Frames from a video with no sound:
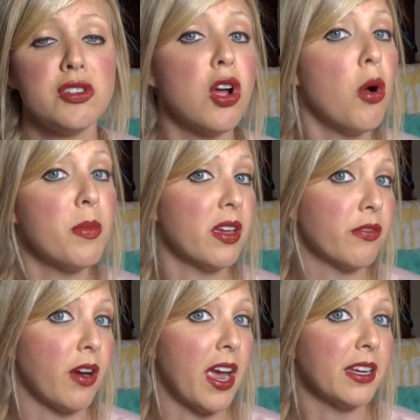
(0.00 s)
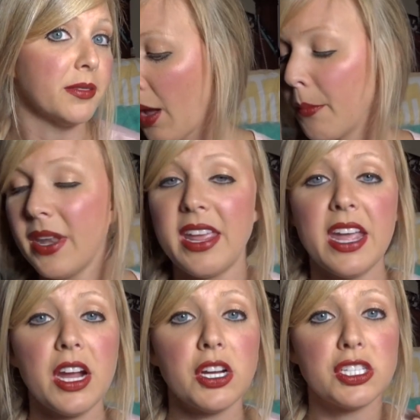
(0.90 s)
Don't be afraid. But
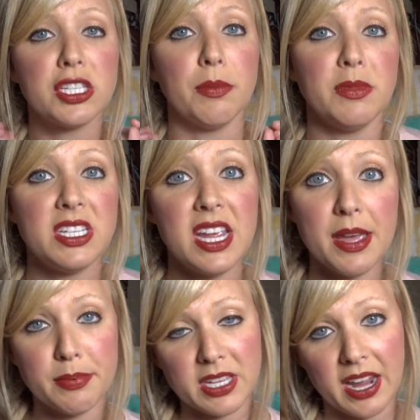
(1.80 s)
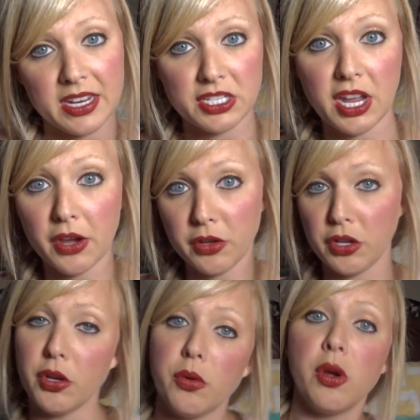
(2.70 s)
here are some tips I can tell
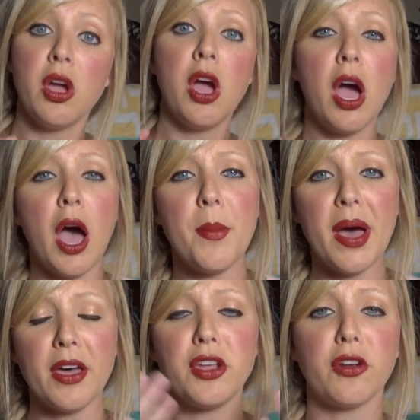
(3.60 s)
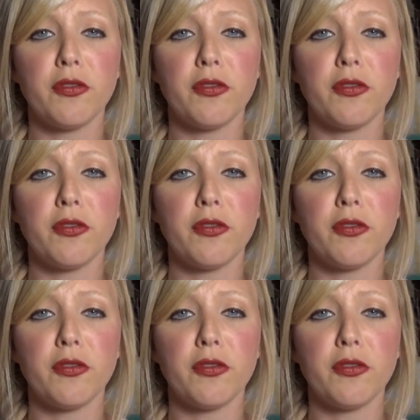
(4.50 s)
you about